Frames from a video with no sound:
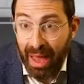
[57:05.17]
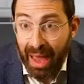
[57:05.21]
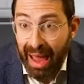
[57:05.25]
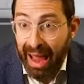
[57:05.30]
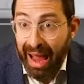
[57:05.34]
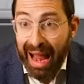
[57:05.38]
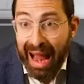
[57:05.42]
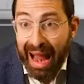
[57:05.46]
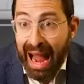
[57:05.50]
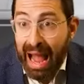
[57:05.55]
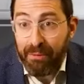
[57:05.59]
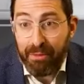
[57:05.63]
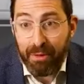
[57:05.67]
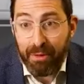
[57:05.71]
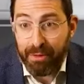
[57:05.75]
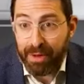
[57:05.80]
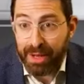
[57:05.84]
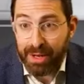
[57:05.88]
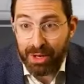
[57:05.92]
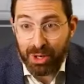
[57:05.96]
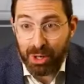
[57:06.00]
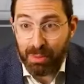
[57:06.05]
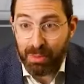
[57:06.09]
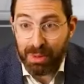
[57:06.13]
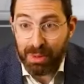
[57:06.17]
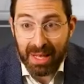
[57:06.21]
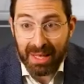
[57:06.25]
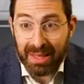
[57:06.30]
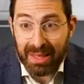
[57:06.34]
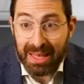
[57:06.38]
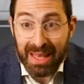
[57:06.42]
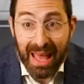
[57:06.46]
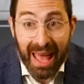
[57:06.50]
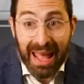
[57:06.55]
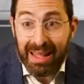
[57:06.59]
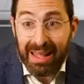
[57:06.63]
half of it should be
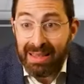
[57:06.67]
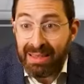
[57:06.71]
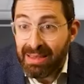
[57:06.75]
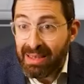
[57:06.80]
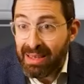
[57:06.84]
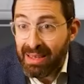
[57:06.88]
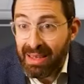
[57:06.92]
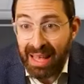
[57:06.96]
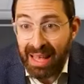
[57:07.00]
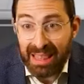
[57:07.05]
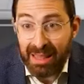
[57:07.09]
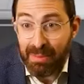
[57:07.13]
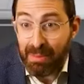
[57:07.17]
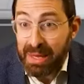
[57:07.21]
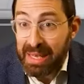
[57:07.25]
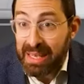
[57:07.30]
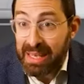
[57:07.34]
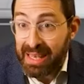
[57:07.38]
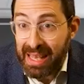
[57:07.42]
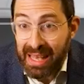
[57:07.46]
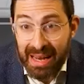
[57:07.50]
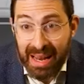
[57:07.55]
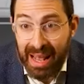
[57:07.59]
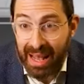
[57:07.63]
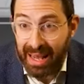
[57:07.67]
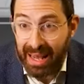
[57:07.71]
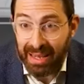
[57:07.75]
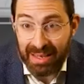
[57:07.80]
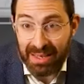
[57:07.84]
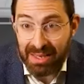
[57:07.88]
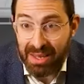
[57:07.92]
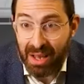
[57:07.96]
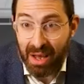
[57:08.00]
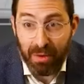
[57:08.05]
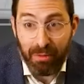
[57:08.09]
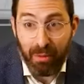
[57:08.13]
that the end and the
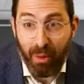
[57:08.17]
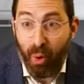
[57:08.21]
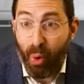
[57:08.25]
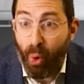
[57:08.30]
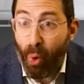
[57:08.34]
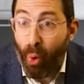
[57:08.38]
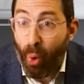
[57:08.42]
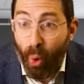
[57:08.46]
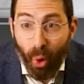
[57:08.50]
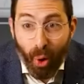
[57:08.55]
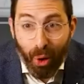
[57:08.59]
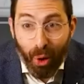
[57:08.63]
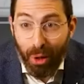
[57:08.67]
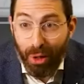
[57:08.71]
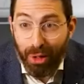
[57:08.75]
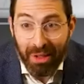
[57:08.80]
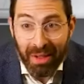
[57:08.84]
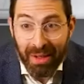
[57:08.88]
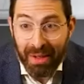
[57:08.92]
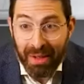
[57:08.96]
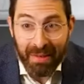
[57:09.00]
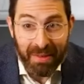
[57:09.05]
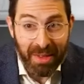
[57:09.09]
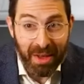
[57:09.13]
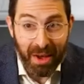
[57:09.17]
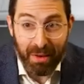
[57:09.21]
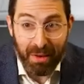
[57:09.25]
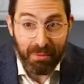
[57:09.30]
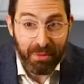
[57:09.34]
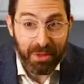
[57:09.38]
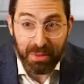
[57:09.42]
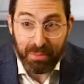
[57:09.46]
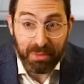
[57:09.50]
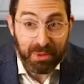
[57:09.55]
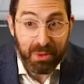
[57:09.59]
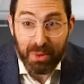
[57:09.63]
beginnings of all
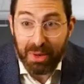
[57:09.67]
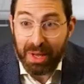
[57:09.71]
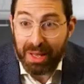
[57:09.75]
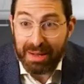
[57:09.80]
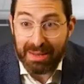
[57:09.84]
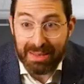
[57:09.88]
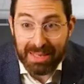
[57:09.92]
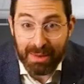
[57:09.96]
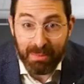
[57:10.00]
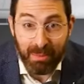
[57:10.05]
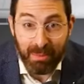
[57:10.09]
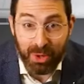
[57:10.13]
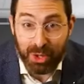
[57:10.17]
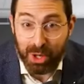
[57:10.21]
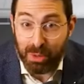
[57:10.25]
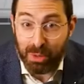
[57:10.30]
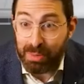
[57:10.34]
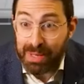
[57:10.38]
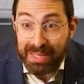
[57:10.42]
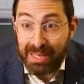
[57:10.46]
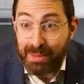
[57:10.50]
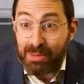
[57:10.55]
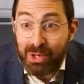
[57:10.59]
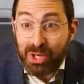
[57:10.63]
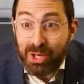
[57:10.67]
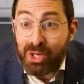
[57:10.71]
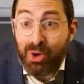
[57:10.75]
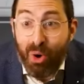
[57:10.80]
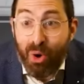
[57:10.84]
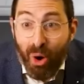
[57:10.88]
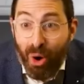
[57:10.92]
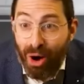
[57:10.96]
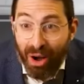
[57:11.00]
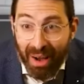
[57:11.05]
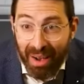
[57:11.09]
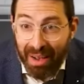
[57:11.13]
of the Psukei Zimra should be some
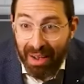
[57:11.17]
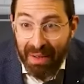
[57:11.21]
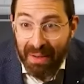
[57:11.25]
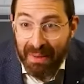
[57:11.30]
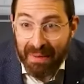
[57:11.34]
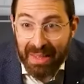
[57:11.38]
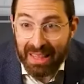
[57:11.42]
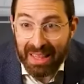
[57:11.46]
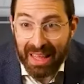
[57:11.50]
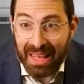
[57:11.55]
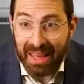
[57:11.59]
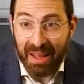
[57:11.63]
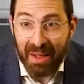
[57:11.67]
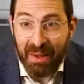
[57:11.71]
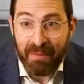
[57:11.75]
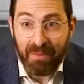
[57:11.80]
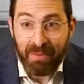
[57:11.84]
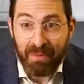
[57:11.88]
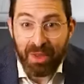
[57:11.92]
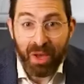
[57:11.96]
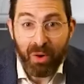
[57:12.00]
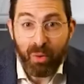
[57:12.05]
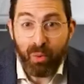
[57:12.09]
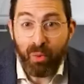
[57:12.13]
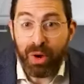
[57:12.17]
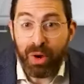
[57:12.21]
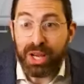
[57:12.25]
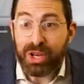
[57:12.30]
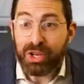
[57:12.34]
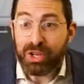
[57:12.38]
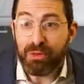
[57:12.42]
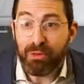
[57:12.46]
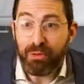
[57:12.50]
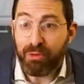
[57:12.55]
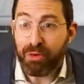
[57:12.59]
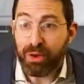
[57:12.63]
song. Mm. Like we
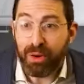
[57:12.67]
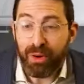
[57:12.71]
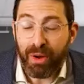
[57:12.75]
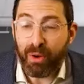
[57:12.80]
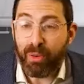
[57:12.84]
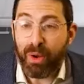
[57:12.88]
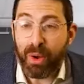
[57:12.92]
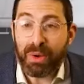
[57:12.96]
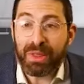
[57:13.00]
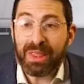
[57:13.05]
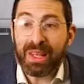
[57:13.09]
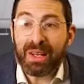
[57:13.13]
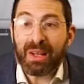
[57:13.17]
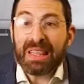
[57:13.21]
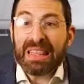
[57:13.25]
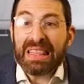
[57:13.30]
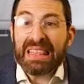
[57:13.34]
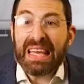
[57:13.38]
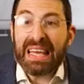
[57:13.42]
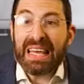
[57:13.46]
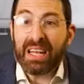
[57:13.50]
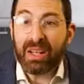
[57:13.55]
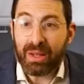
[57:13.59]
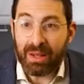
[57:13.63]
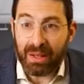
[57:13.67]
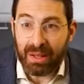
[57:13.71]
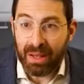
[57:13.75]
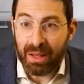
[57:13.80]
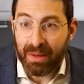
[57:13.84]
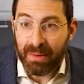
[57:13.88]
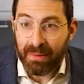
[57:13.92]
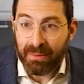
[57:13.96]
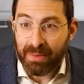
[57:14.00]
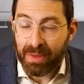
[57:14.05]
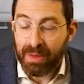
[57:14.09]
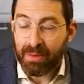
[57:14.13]
should figure out a way when they're
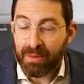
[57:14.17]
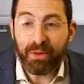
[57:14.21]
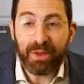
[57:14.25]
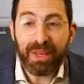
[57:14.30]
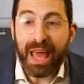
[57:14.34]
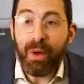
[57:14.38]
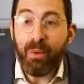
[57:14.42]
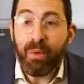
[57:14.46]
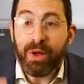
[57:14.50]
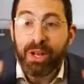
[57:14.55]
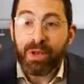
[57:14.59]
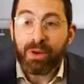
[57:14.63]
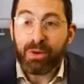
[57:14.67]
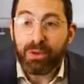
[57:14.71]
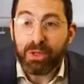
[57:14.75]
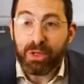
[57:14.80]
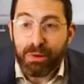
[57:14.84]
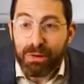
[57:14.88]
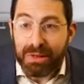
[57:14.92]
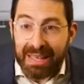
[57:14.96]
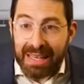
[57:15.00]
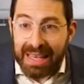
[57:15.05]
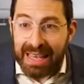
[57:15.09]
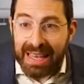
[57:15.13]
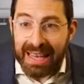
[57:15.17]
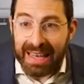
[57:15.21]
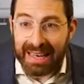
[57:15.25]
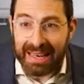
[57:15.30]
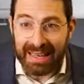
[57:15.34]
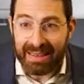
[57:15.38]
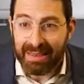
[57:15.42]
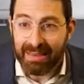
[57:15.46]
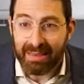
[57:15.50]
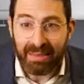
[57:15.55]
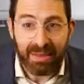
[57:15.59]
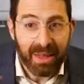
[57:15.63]
little Forget when you're
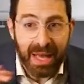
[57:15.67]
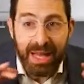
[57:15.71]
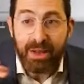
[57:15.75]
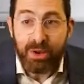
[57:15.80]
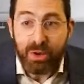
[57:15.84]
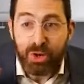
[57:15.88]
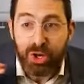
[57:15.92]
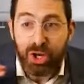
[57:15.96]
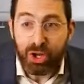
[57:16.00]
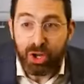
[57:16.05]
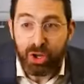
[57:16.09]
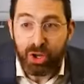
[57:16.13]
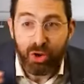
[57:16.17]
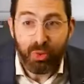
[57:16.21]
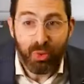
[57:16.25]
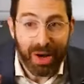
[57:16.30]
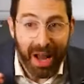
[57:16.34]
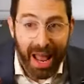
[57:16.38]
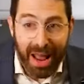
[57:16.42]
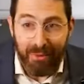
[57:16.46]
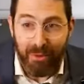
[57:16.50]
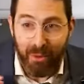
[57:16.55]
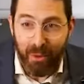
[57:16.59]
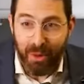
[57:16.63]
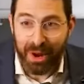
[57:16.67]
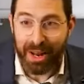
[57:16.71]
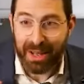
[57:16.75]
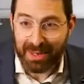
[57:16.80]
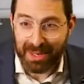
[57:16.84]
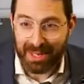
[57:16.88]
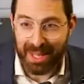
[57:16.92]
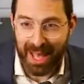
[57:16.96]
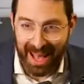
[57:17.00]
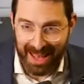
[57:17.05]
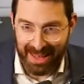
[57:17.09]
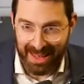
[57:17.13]
13. Then you should do what everyone
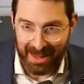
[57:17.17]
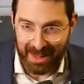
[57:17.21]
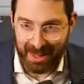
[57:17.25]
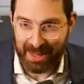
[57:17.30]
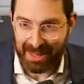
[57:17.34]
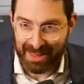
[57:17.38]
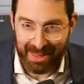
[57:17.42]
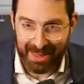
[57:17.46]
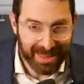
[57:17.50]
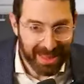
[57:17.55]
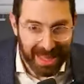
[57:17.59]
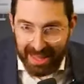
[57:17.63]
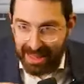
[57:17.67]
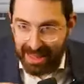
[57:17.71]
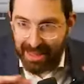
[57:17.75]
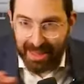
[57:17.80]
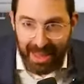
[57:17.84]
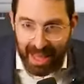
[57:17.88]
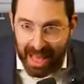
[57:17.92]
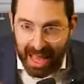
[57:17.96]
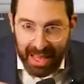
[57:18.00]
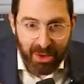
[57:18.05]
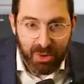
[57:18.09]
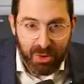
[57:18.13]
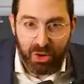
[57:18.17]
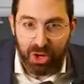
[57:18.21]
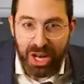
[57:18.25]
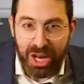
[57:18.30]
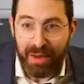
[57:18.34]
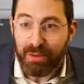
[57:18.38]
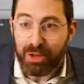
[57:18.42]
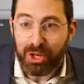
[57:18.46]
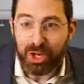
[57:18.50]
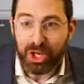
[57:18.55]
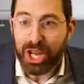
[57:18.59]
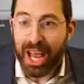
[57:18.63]
else does. you should
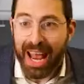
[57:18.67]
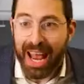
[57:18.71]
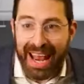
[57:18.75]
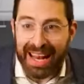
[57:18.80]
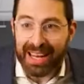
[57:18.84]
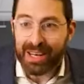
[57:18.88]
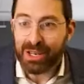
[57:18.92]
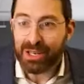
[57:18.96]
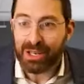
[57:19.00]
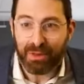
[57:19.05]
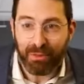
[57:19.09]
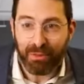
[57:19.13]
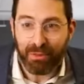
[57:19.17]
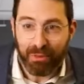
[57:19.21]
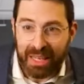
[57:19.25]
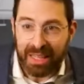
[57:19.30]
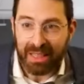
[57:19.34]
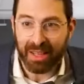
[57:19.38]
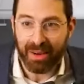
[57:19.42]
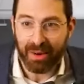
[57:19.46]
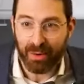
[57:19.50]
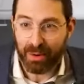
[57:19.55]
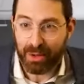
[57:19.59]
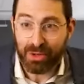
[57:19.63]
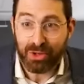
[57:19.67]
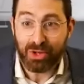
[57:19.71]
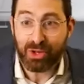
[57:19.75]
never change tefillah or the